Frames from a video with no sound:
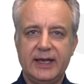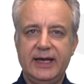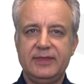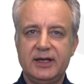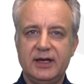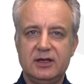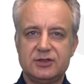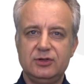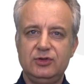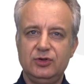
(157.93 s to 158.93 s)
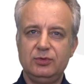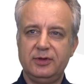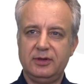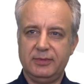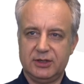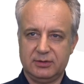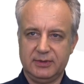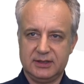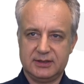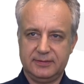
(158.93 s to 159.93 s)
and that has to do with a
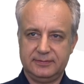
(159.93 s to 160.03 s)
measurement.